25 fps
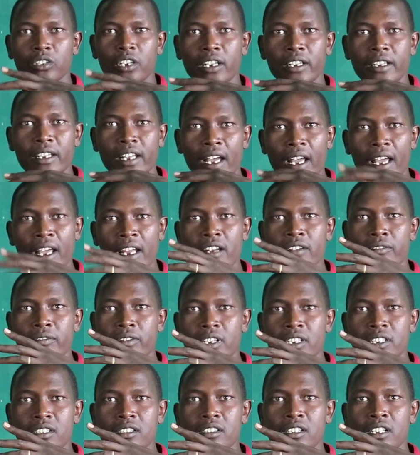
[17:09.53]
and they're
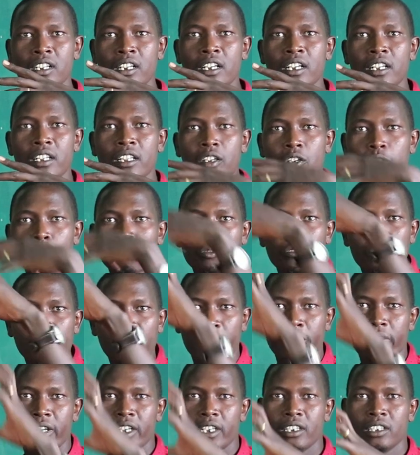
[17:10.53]
elephants, they'll move
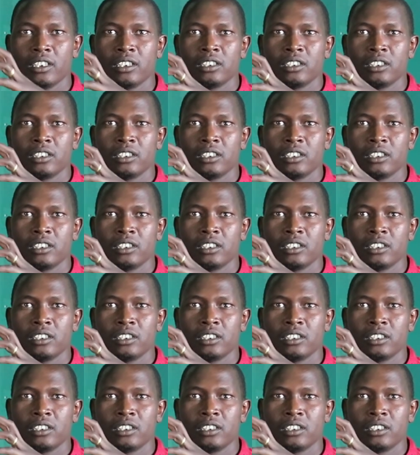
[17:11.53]
away